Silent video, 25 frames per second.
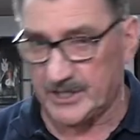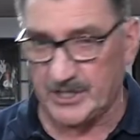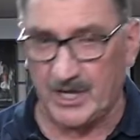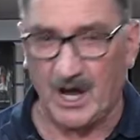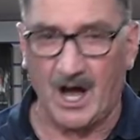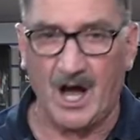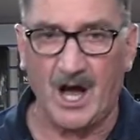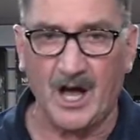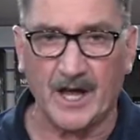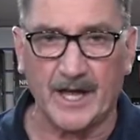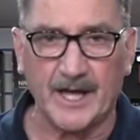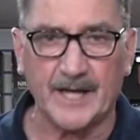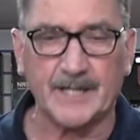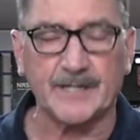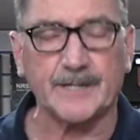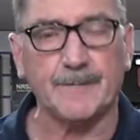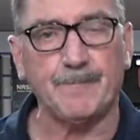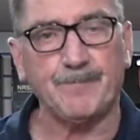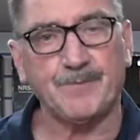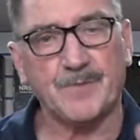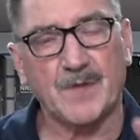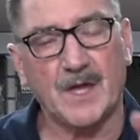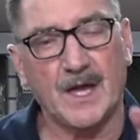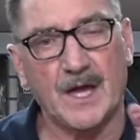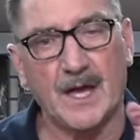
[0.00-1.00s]
target,
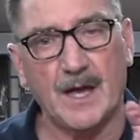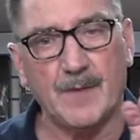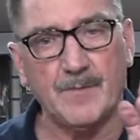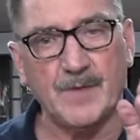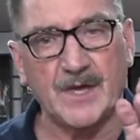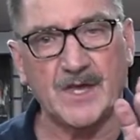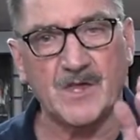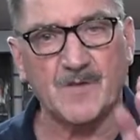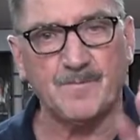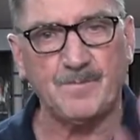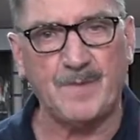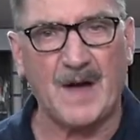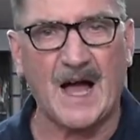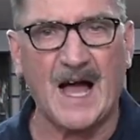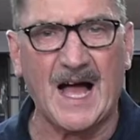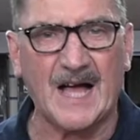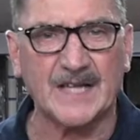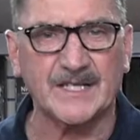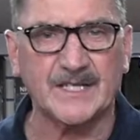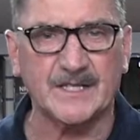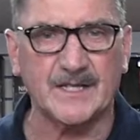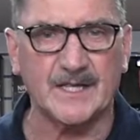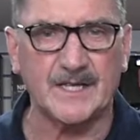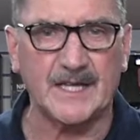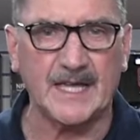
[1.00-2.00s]
it's
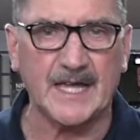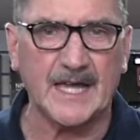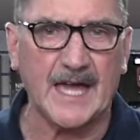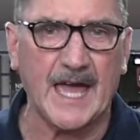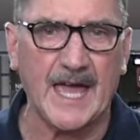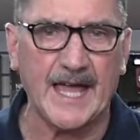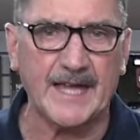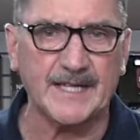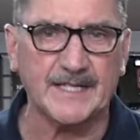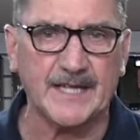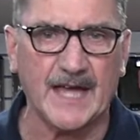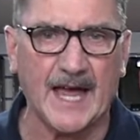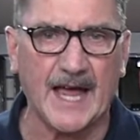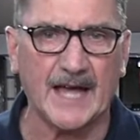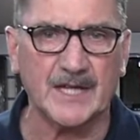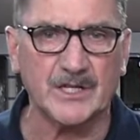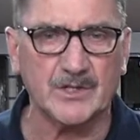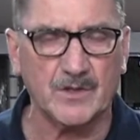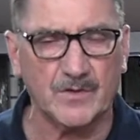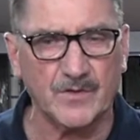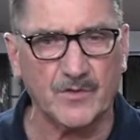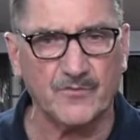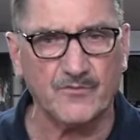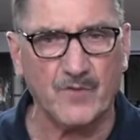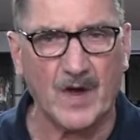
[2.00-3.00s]
passed the decay test
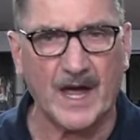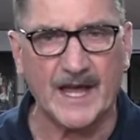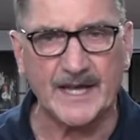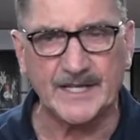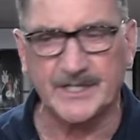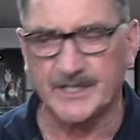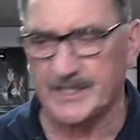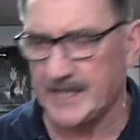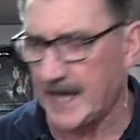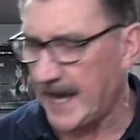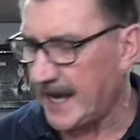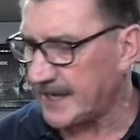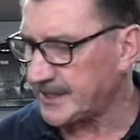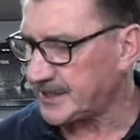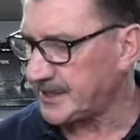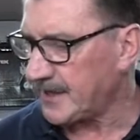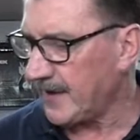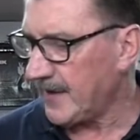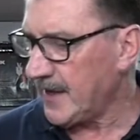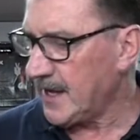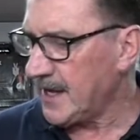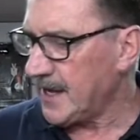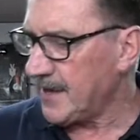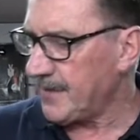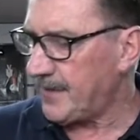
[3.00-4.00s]
or the rise test,
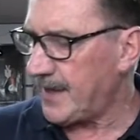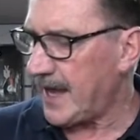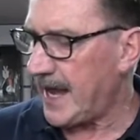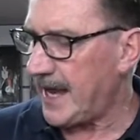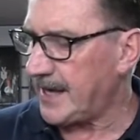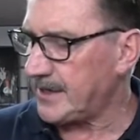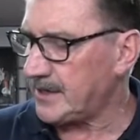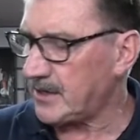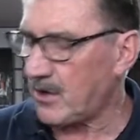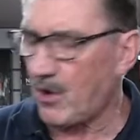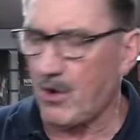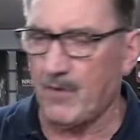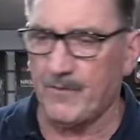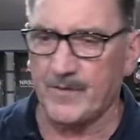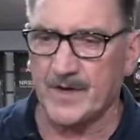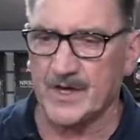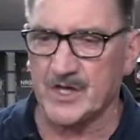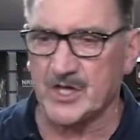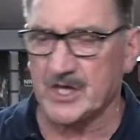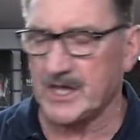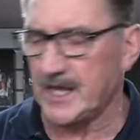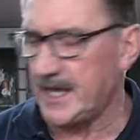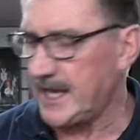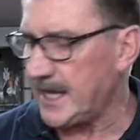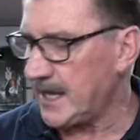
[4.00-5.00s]
then
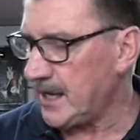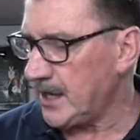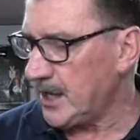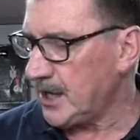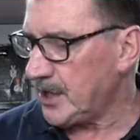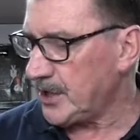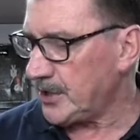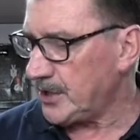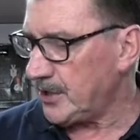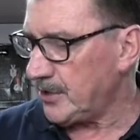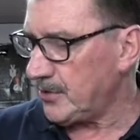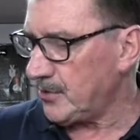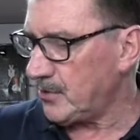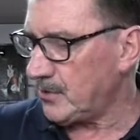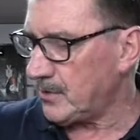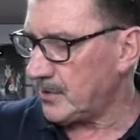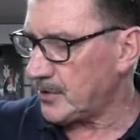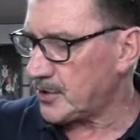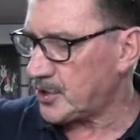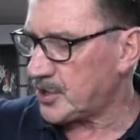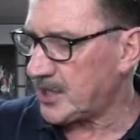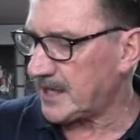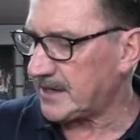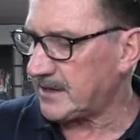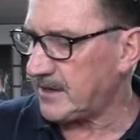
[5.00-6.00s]
obviously you
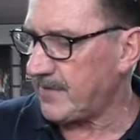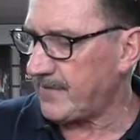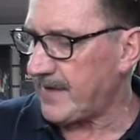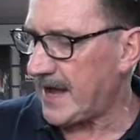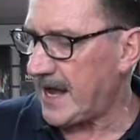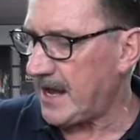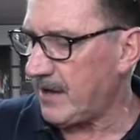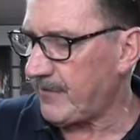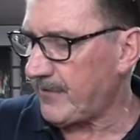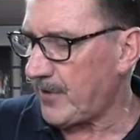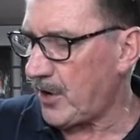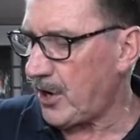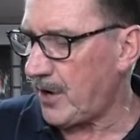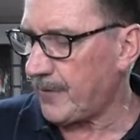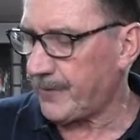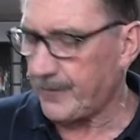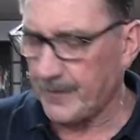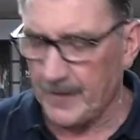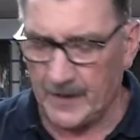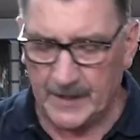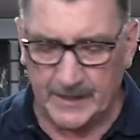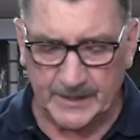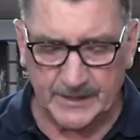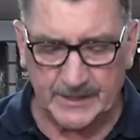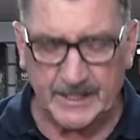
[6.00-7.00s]
shut the valve off,
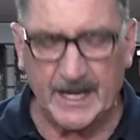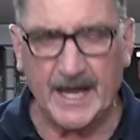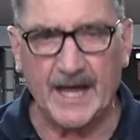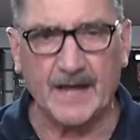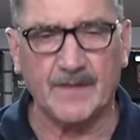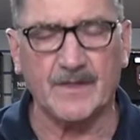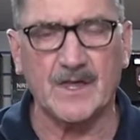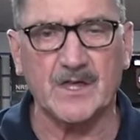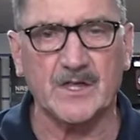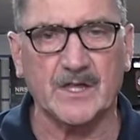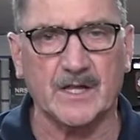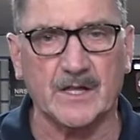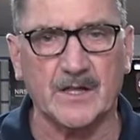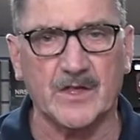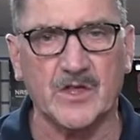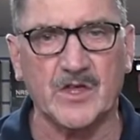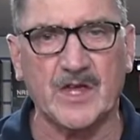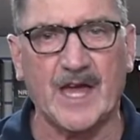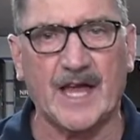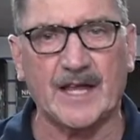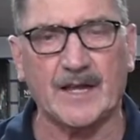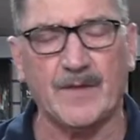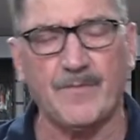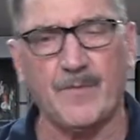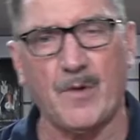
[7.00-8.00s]
take this little
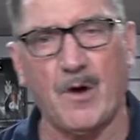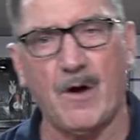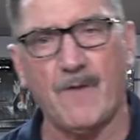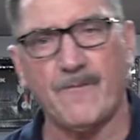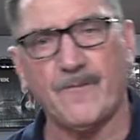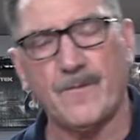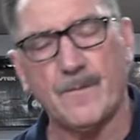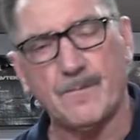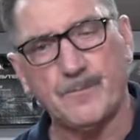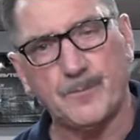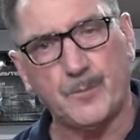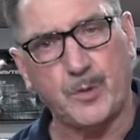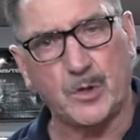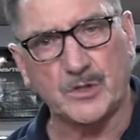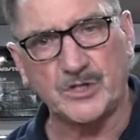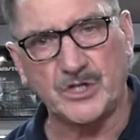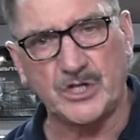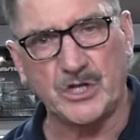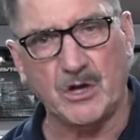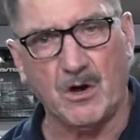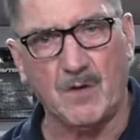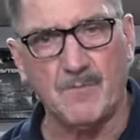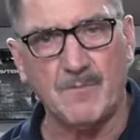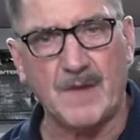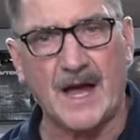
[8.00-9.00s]
setup off, put
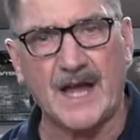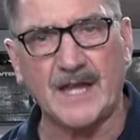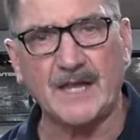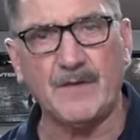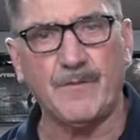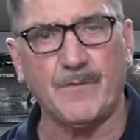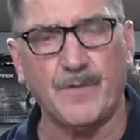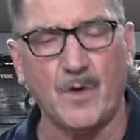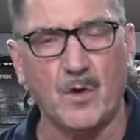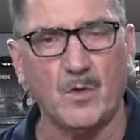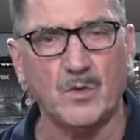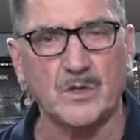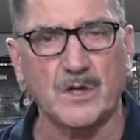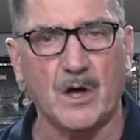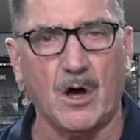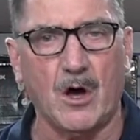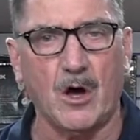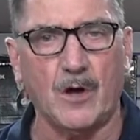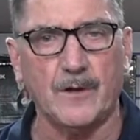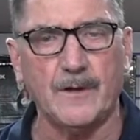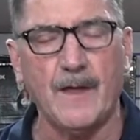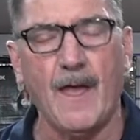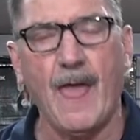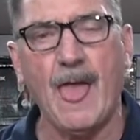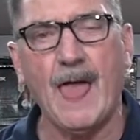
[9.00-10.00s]
your manifold
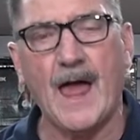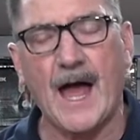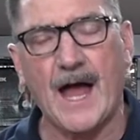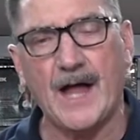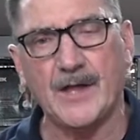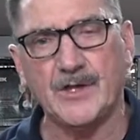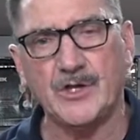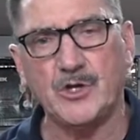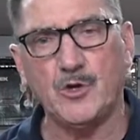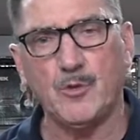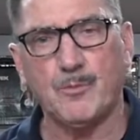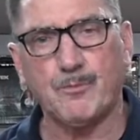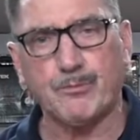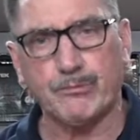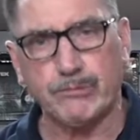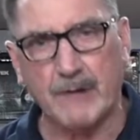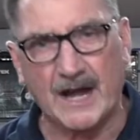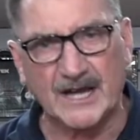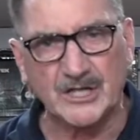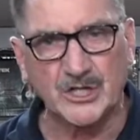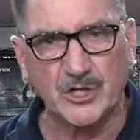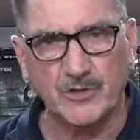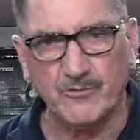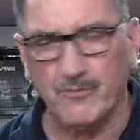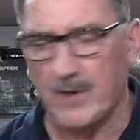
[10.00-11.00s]
on, and you
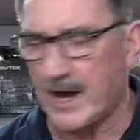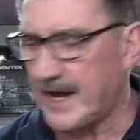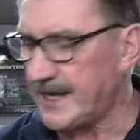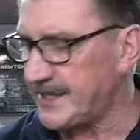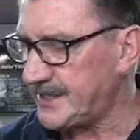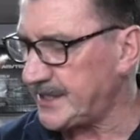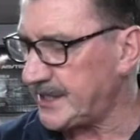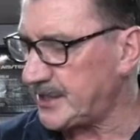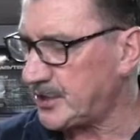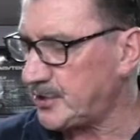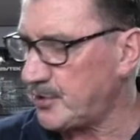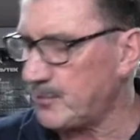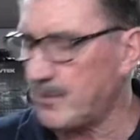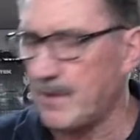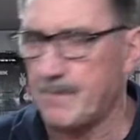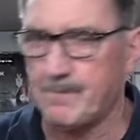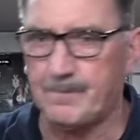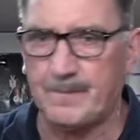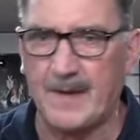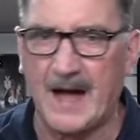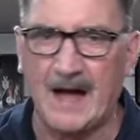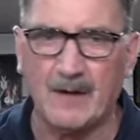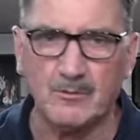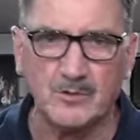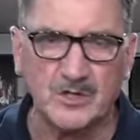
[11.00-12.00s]
pressurize it to
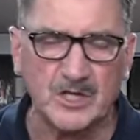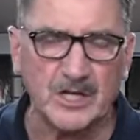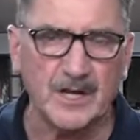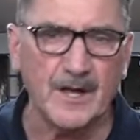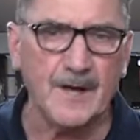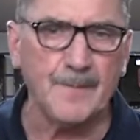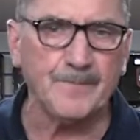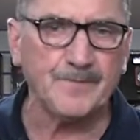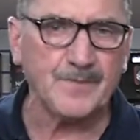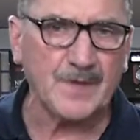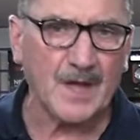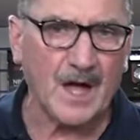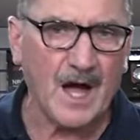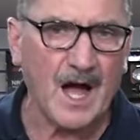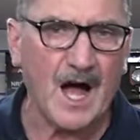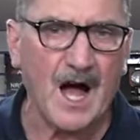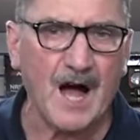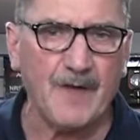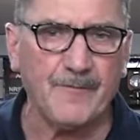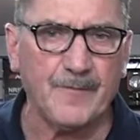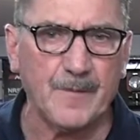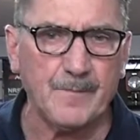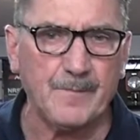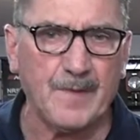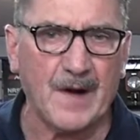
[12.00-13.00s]
about
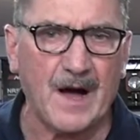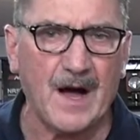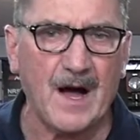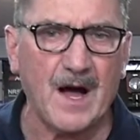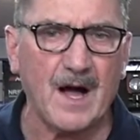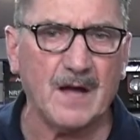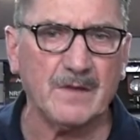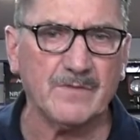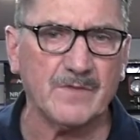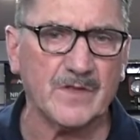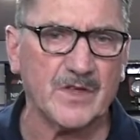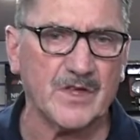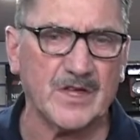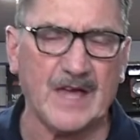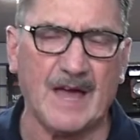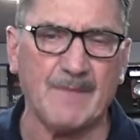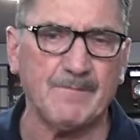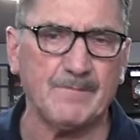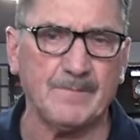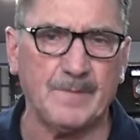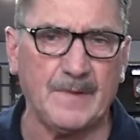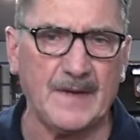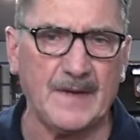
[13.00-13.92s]
1/2 bar, 7